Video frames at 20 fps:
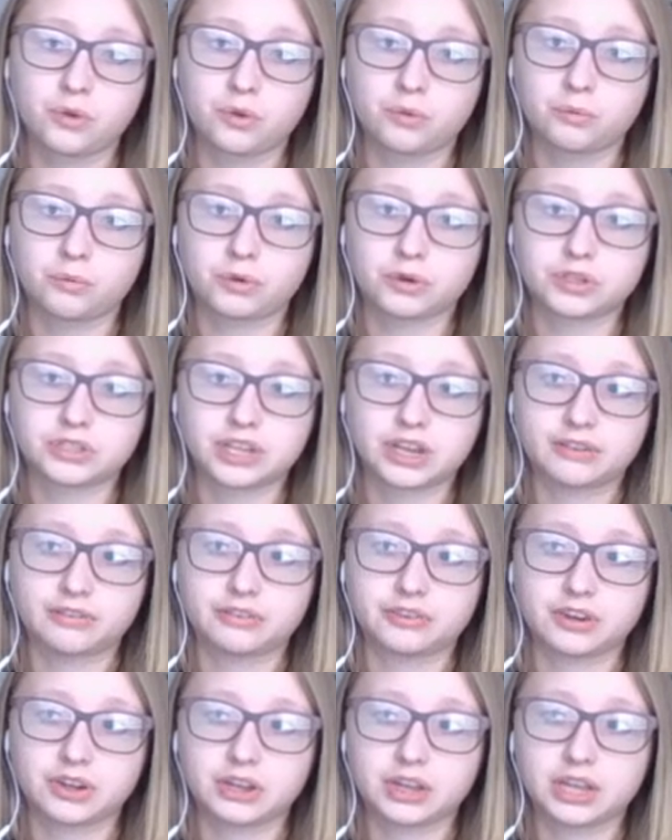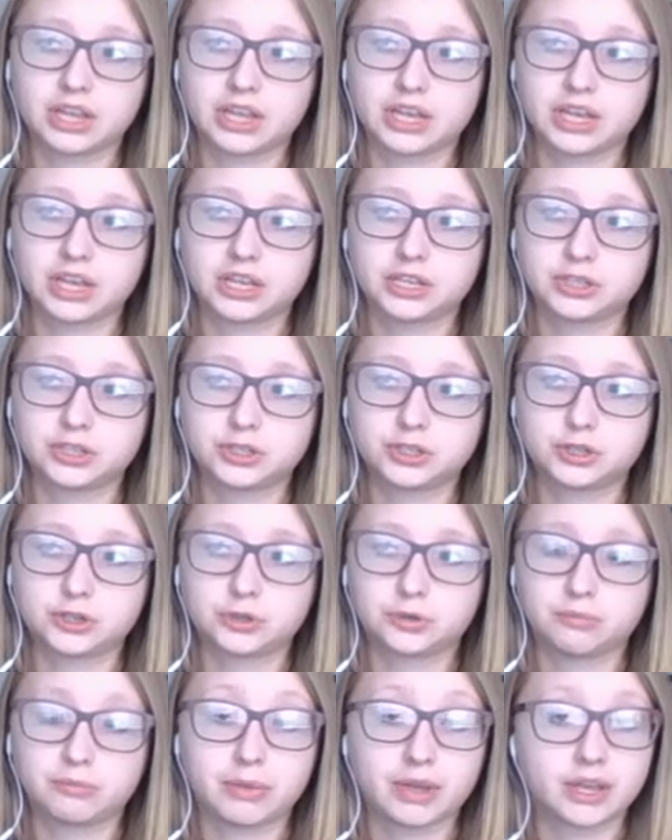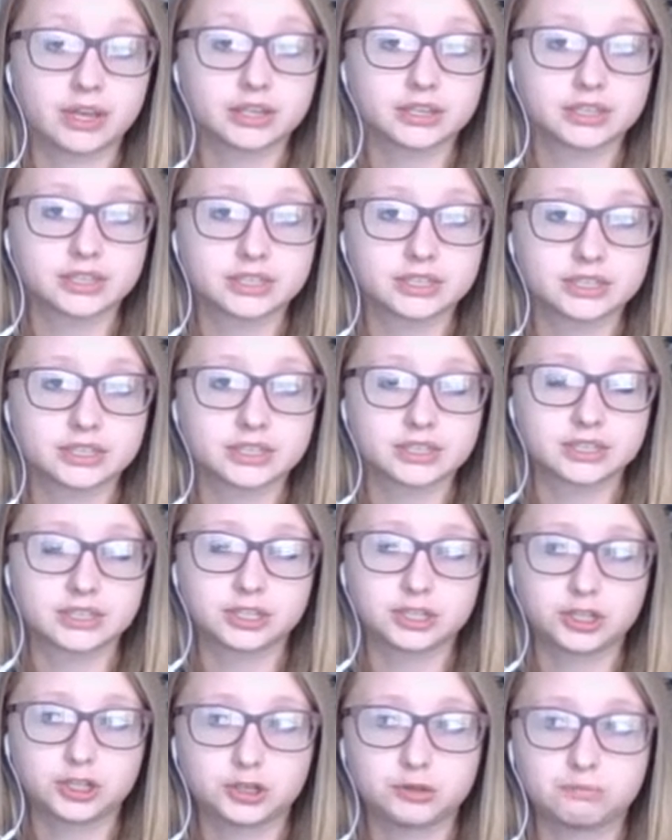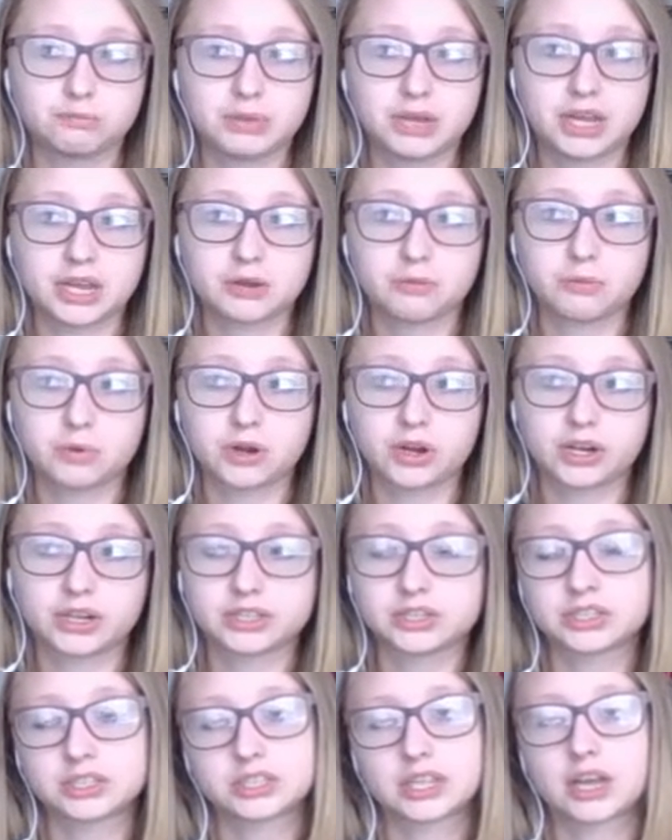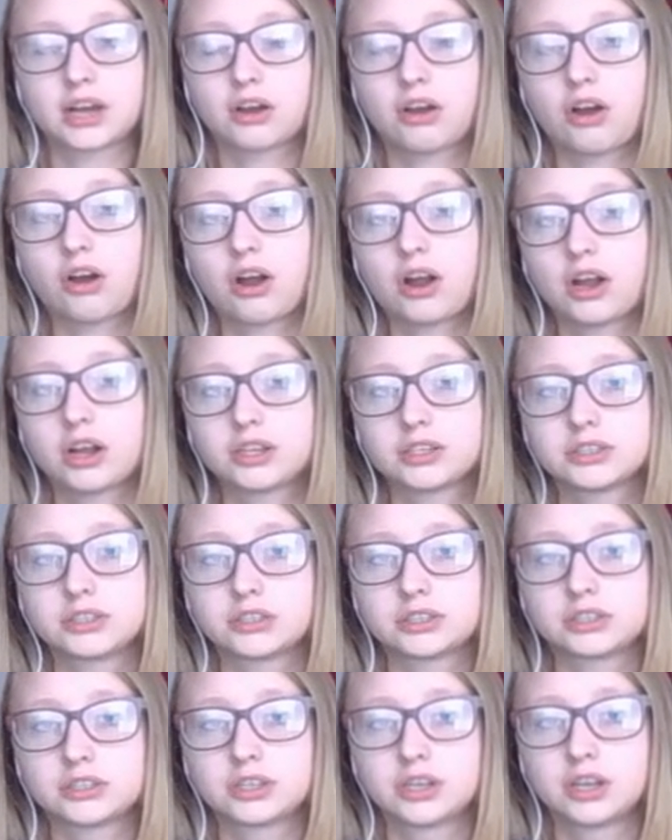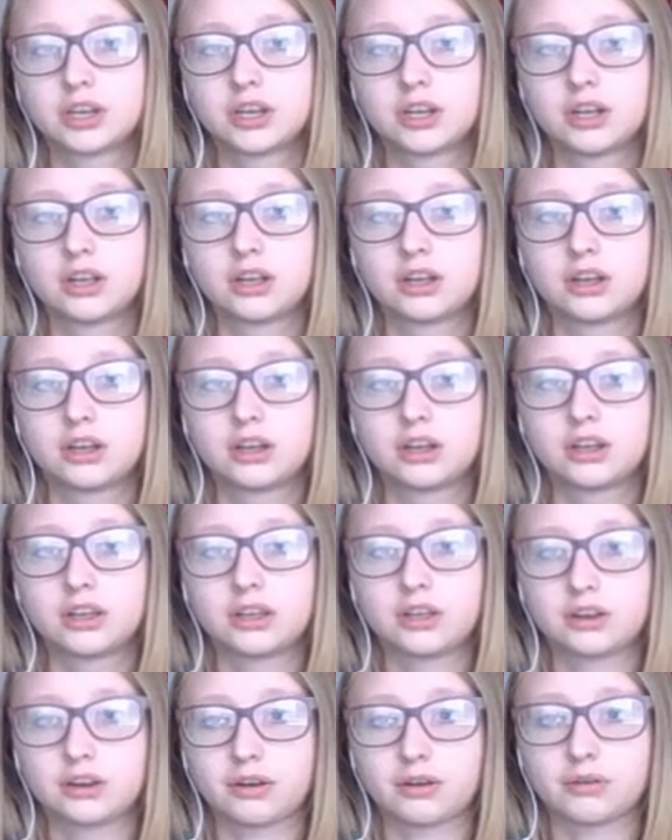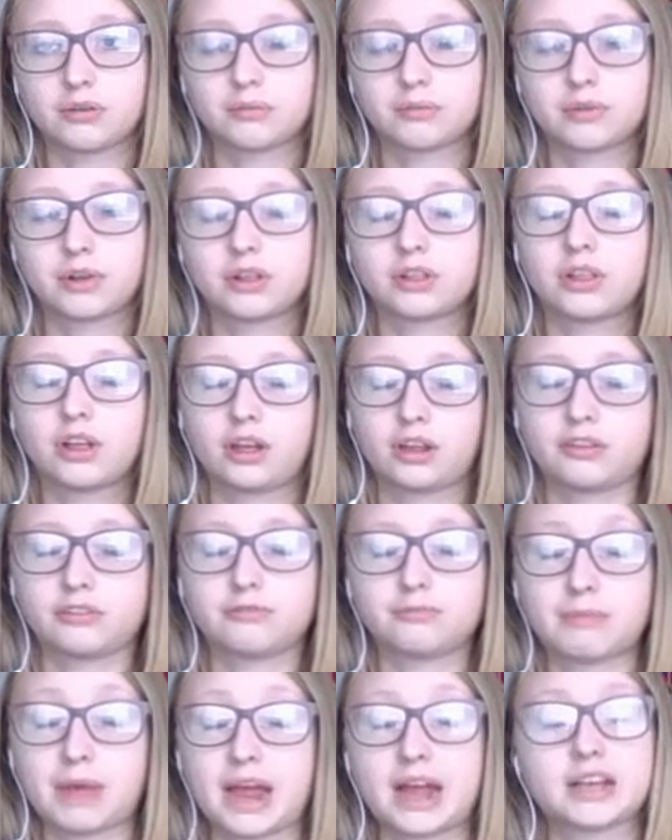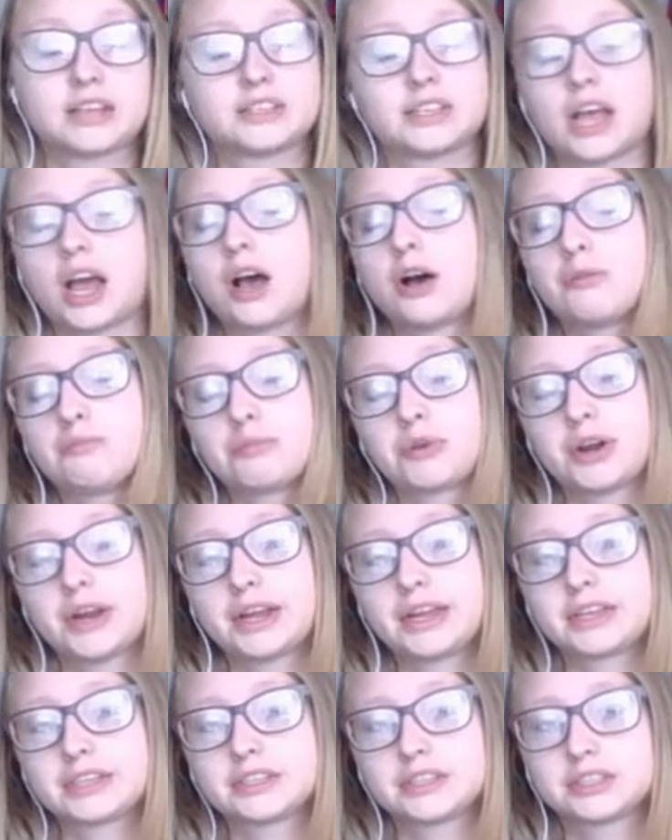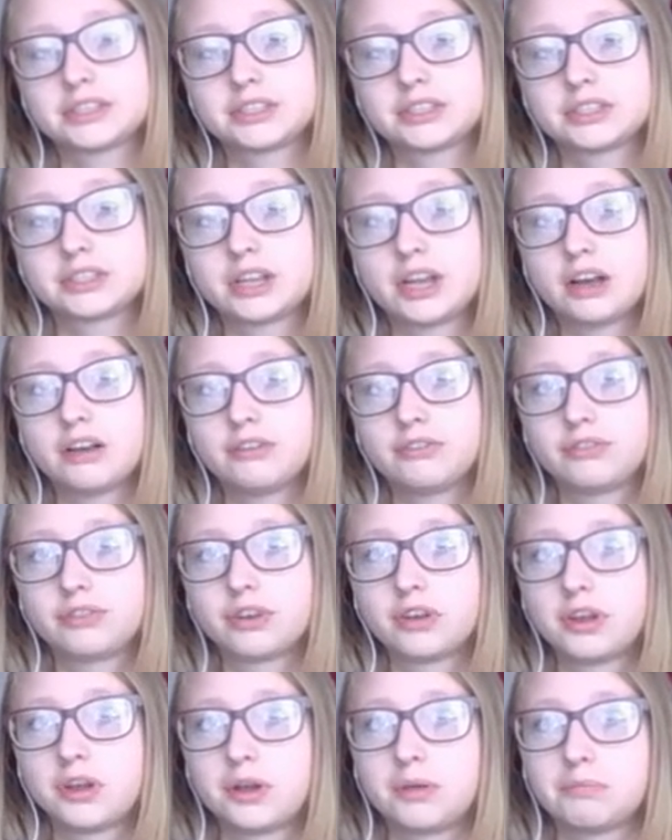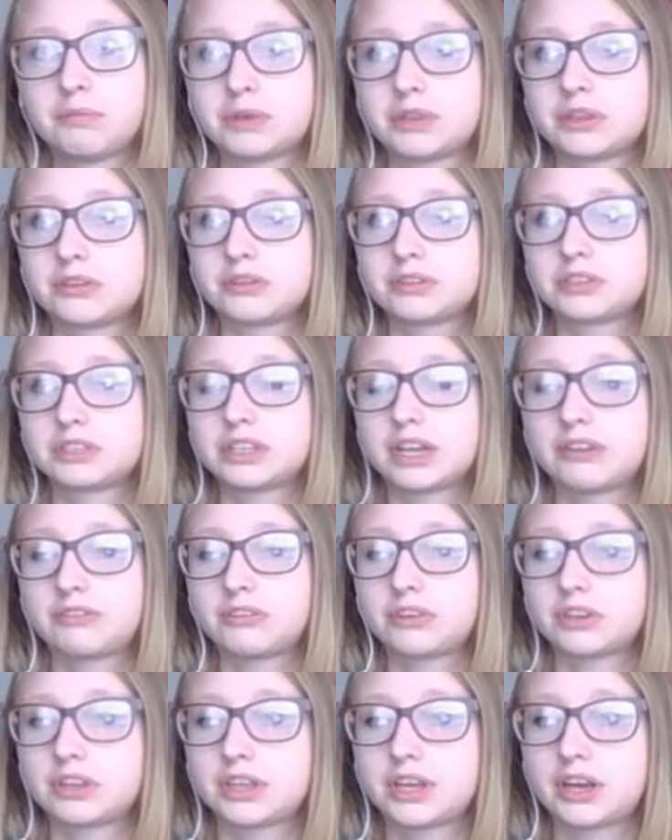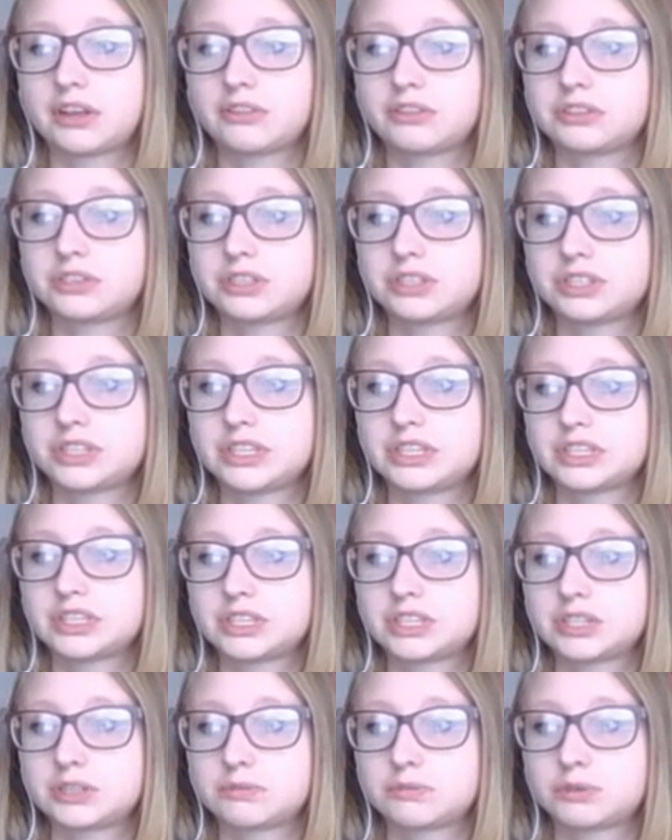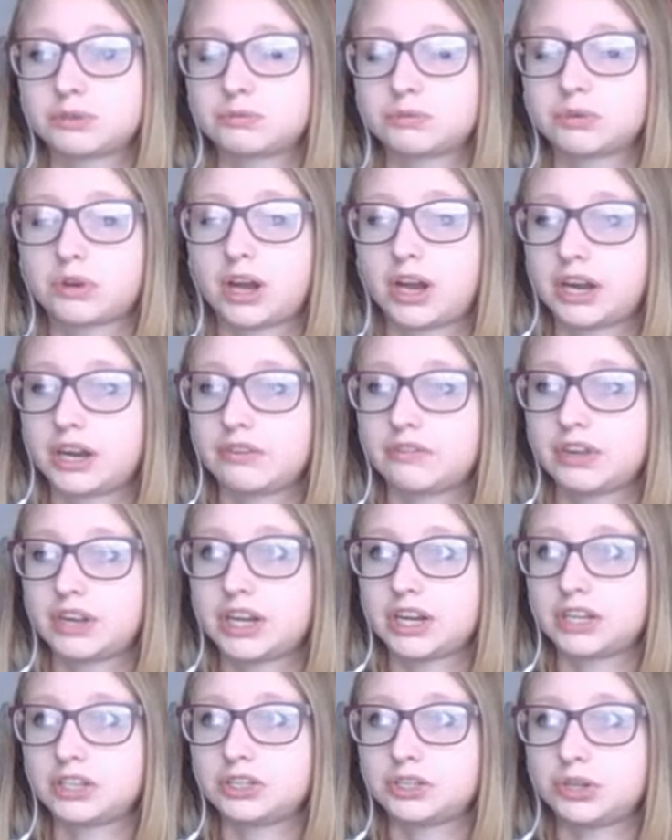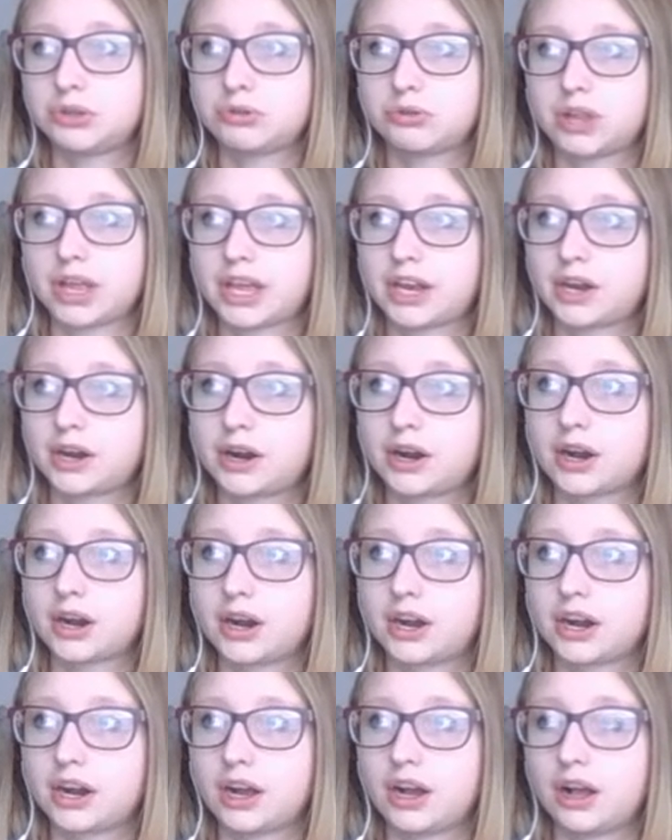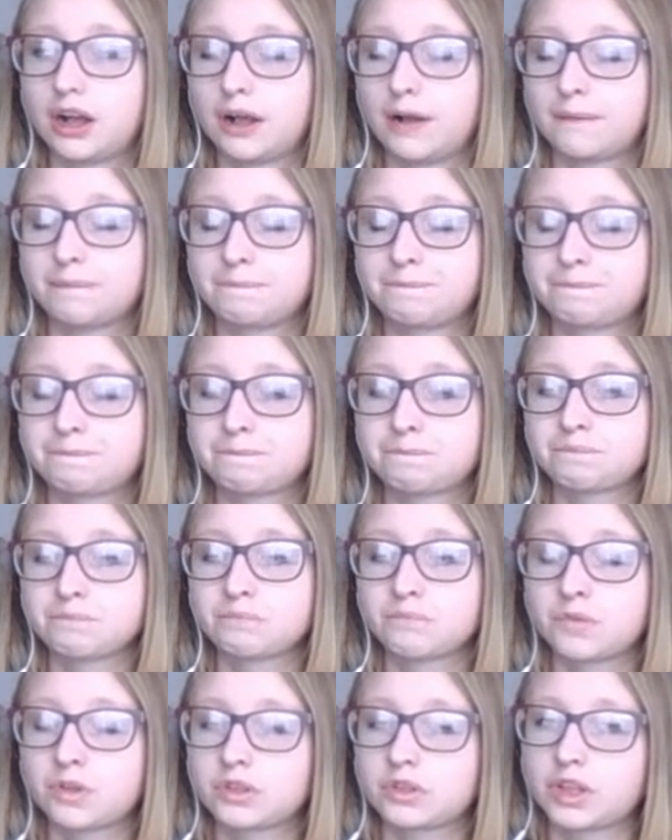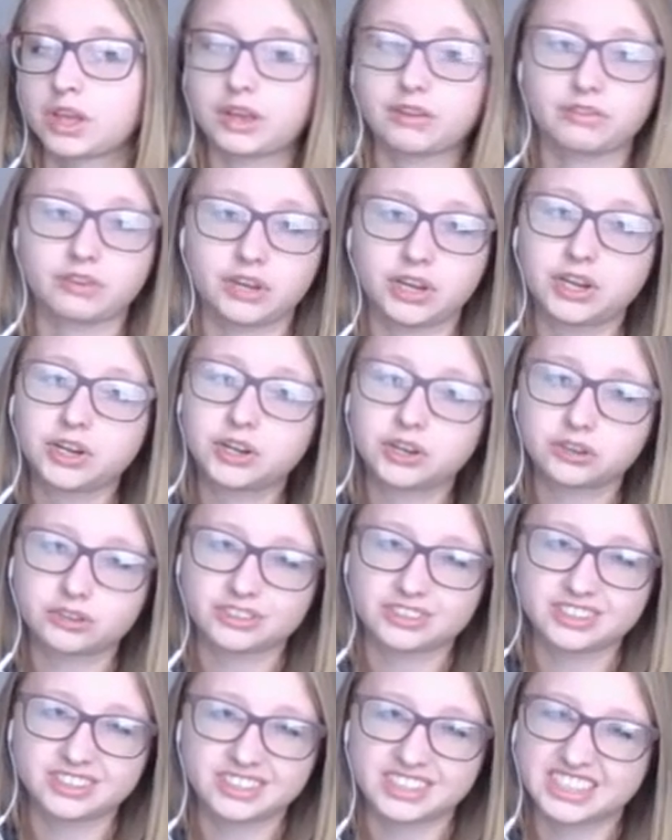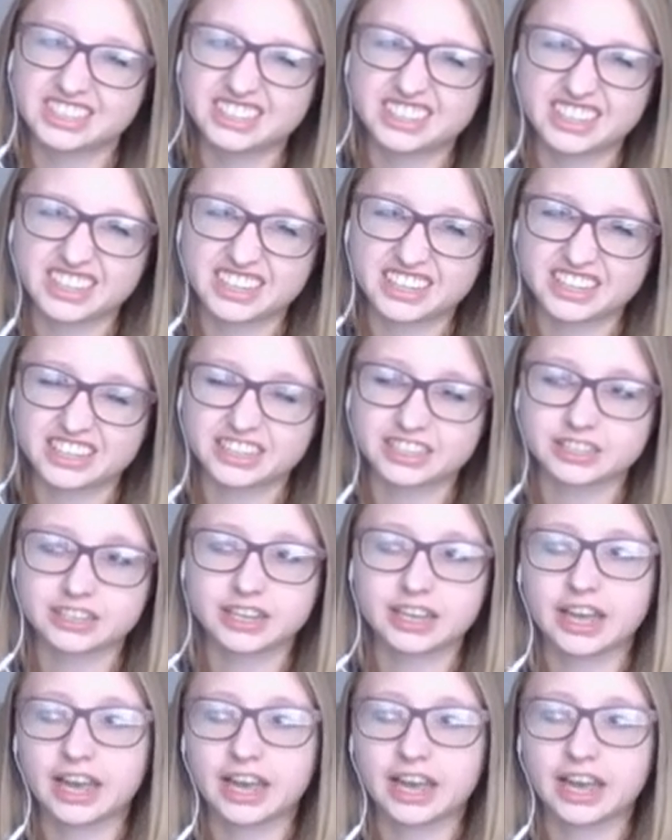were definitely two big ones that caused, a lot of mass outbreaks and stuff. But there is definitely other diseases which we'll kind of get into later, like venereal diseases and